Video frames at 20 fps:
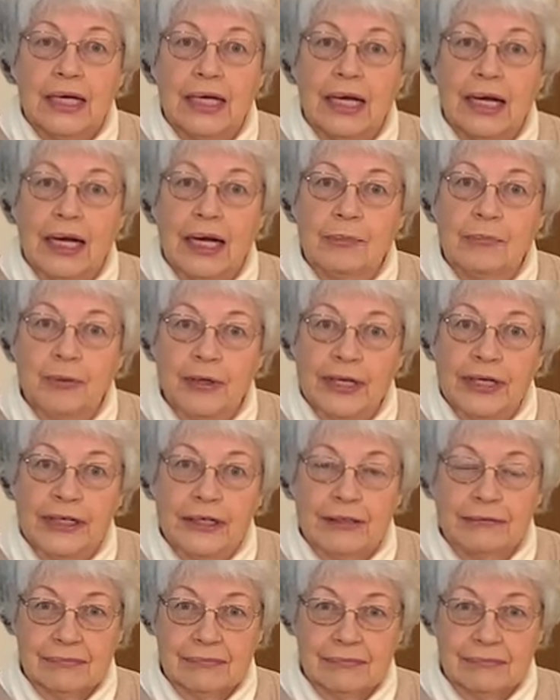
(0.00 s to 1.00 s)
a
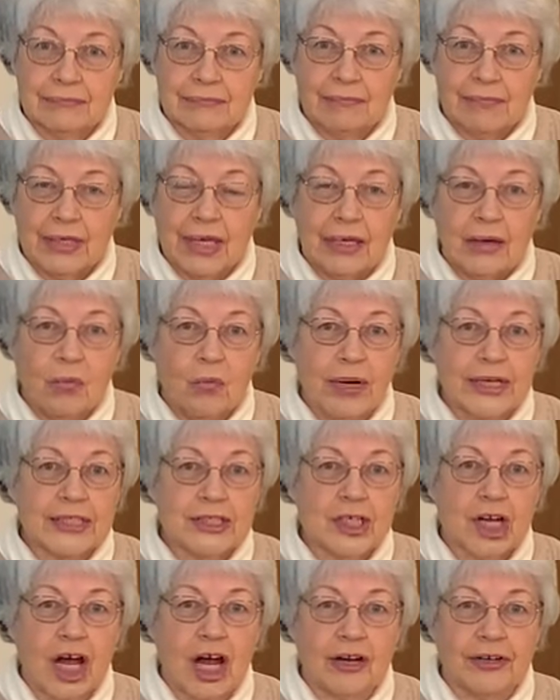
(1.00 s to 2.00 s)
breeder. What
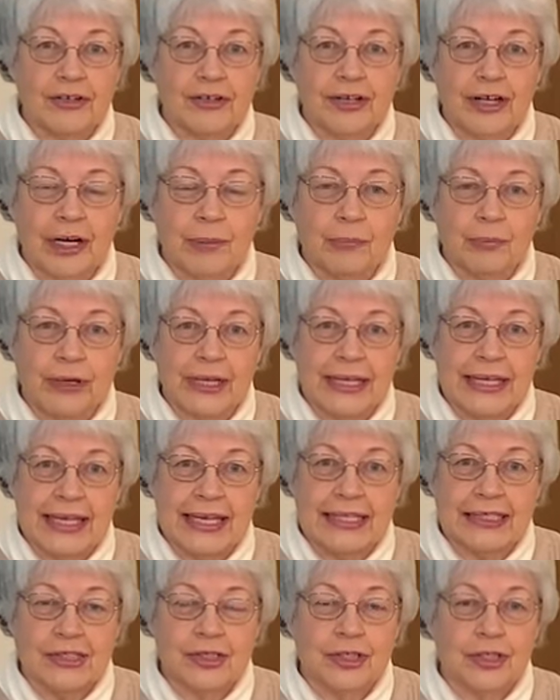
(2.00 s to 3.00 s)
dog are you going to bring
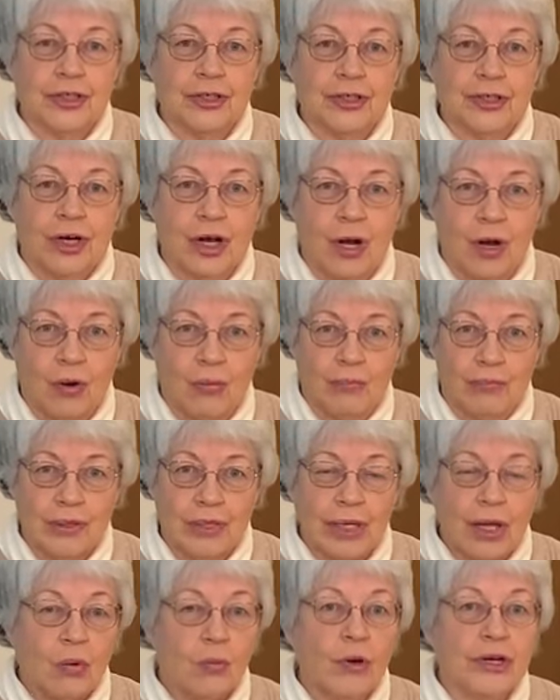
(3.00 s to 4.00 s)
into your home?
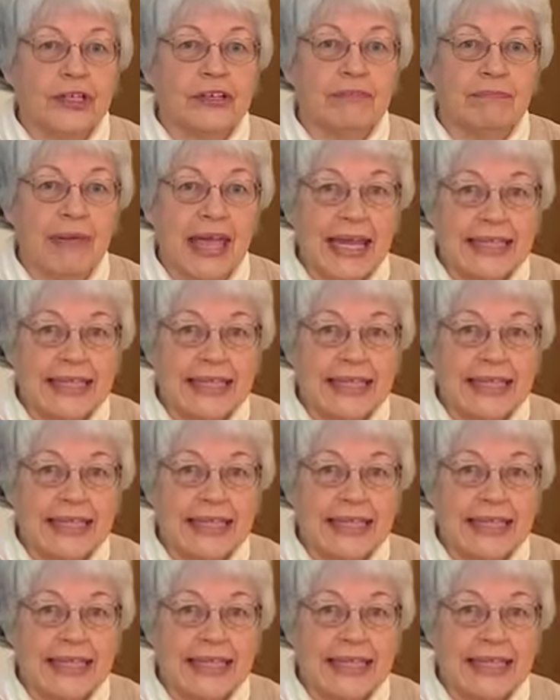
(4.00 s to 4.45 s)
When you've made